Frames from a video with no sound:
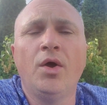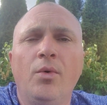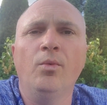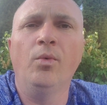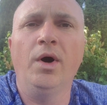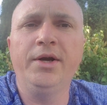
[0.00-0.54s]

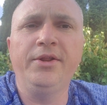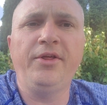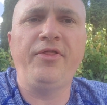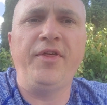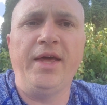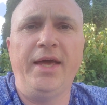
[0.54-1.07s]
One of the
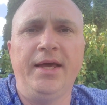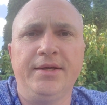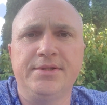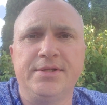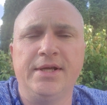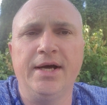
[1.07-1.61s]

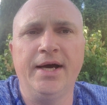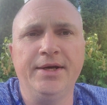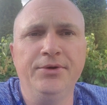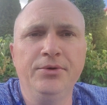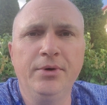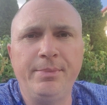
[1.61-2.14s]
things that I
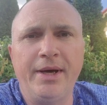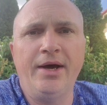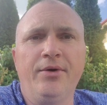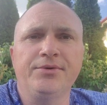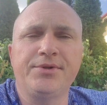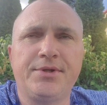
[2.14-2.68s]
knew
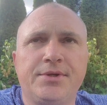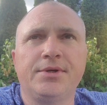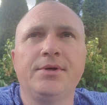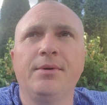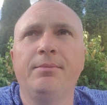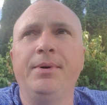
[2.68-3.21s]
about,
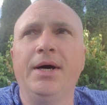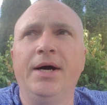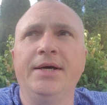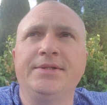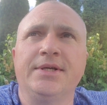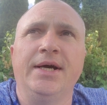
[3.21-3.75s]

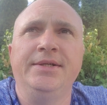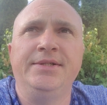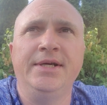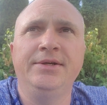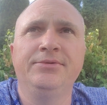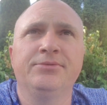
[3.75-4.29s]
but I
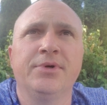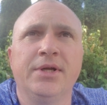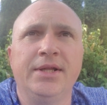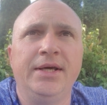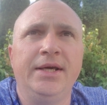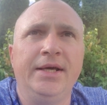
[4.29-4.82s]
didn't
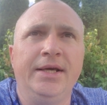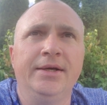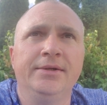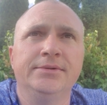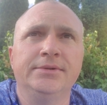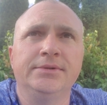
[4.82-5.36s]
really
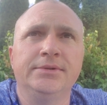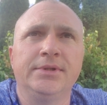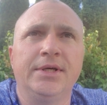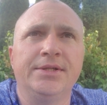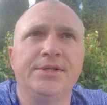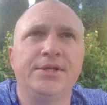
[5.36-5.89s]

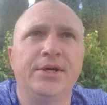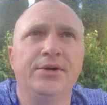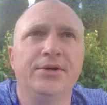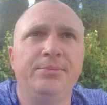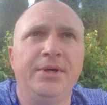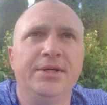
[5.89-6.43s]
consider
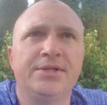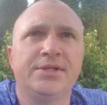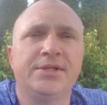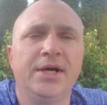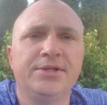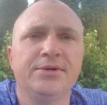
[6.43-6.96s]
to be
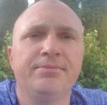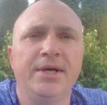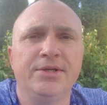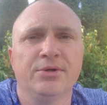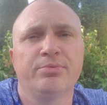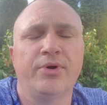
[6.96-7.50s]
such a
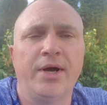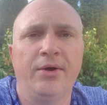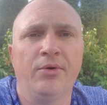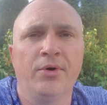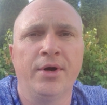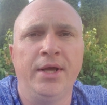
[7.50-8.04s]
major
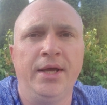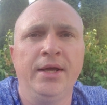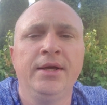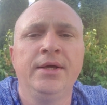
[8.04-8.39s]
priority,